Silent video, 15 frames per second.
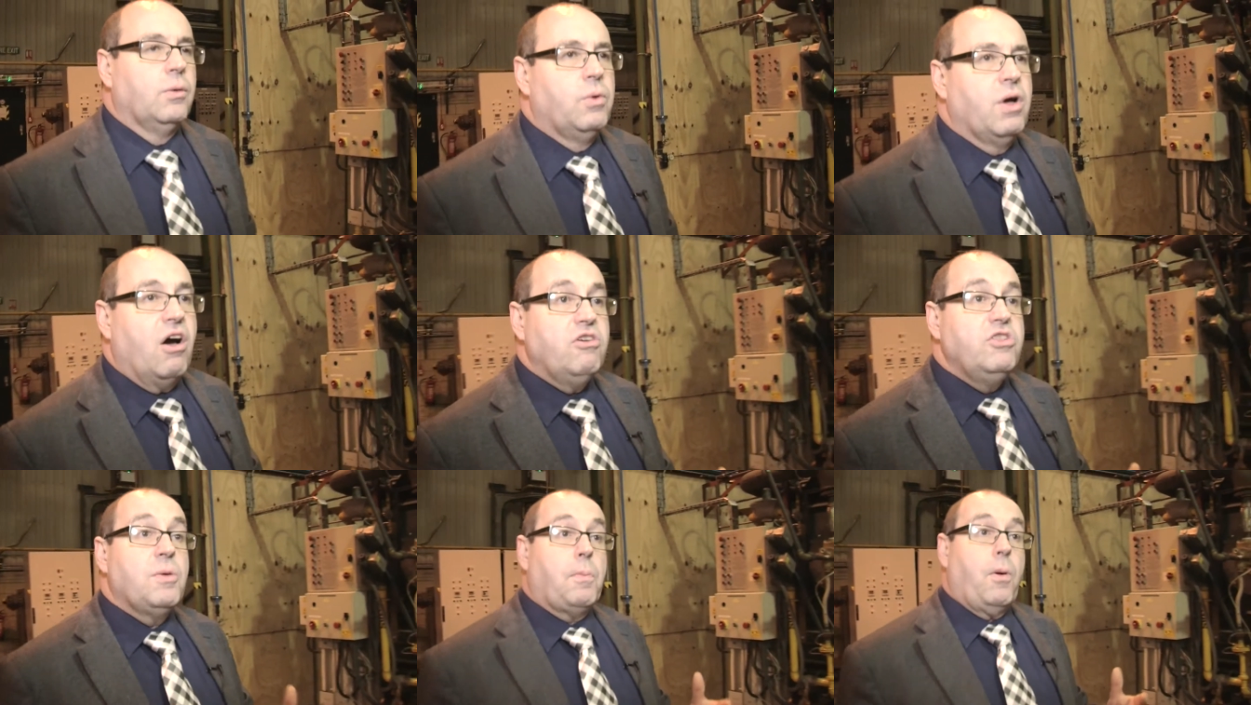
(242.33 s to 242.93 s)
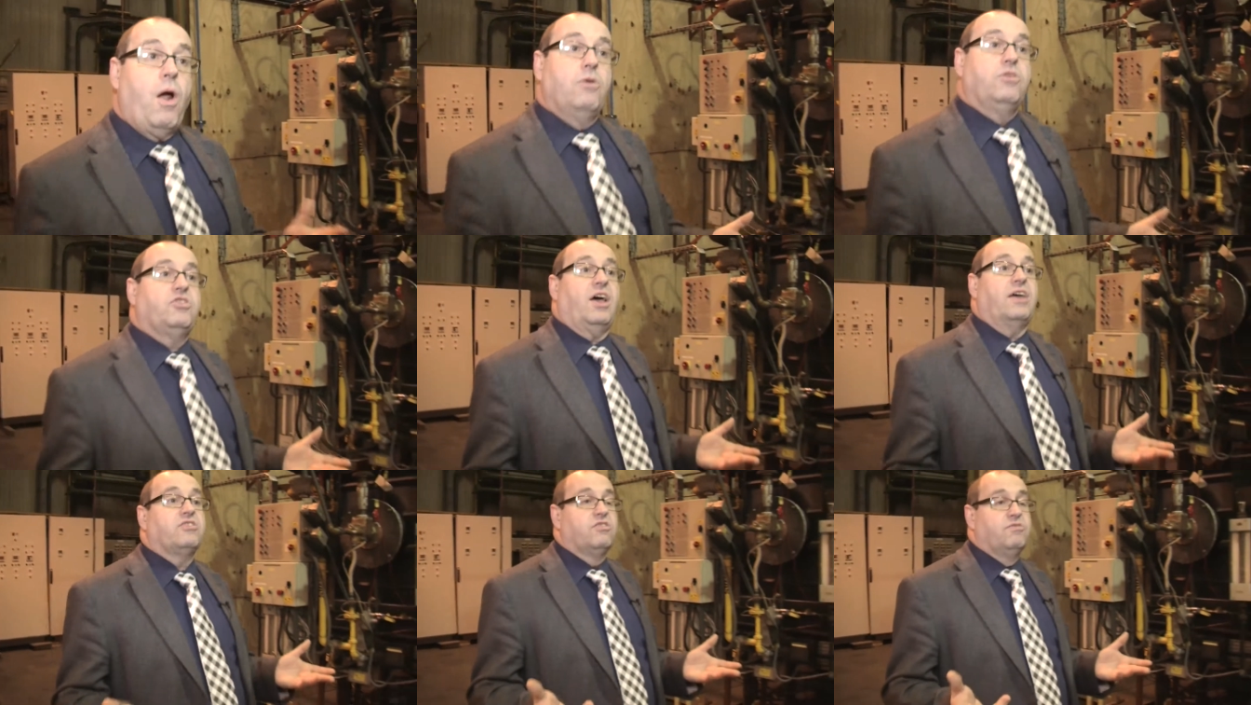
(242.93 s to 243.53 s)
We are in the
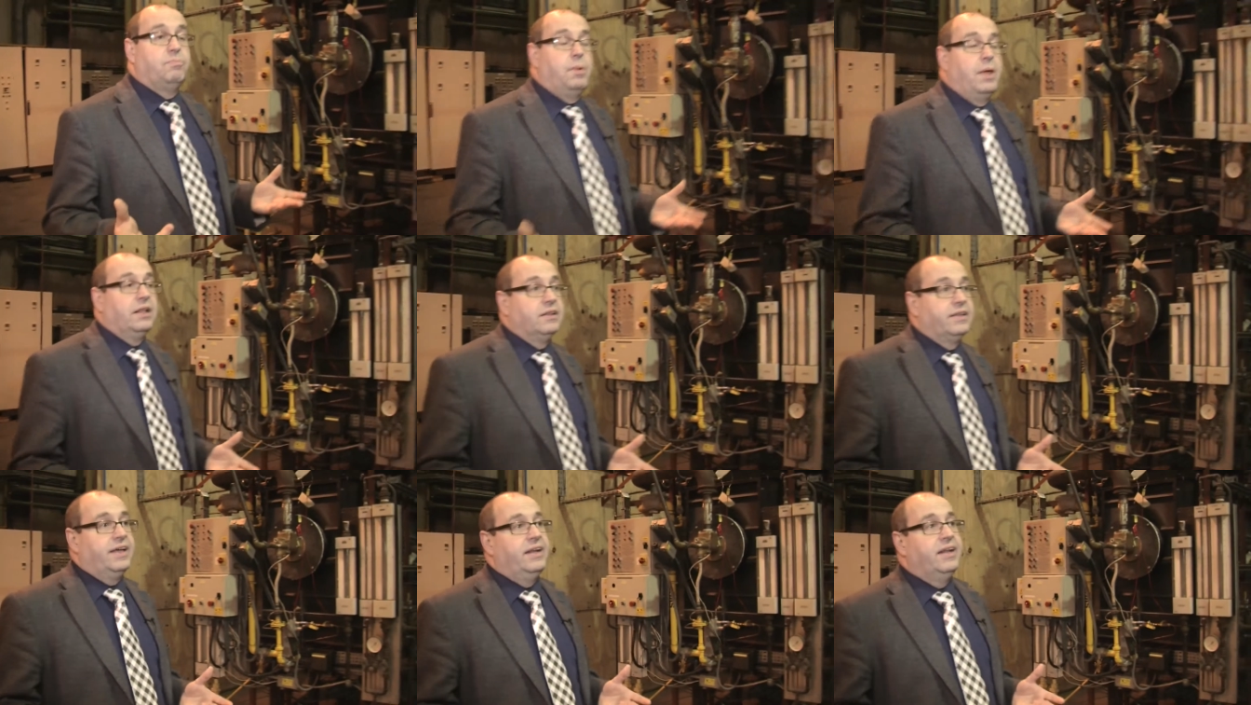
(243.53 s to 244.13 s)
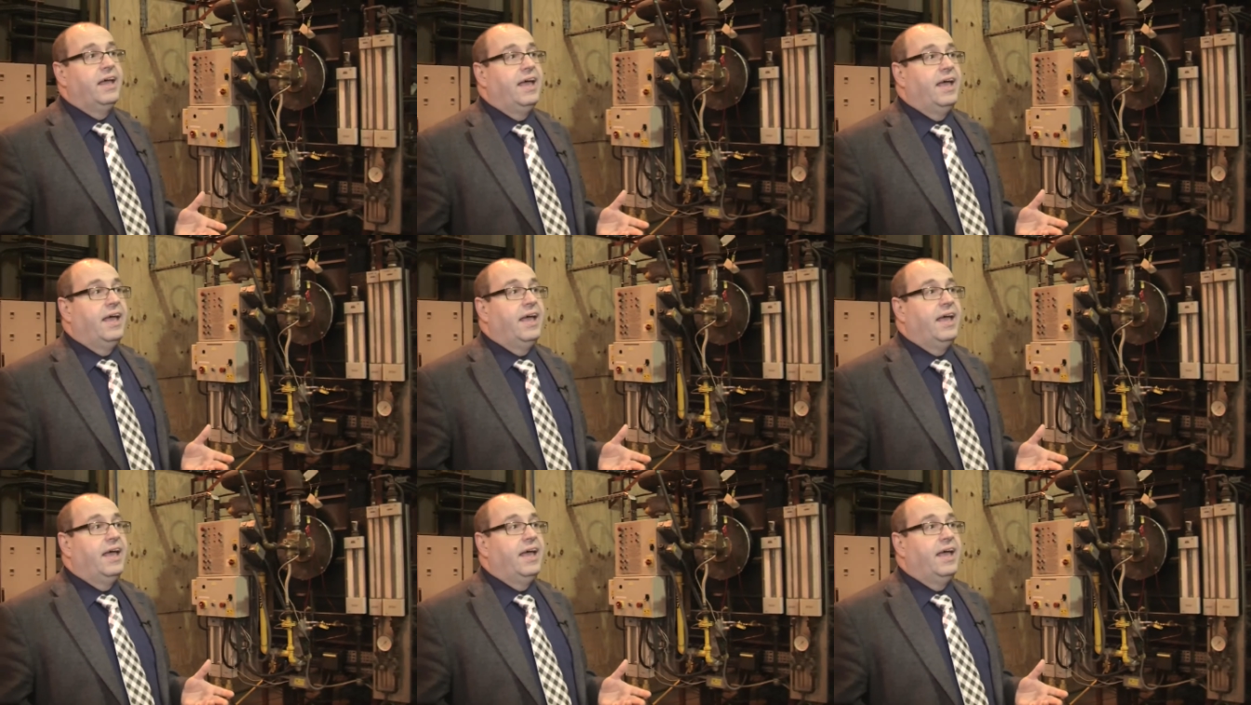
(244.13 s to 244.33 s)
process of building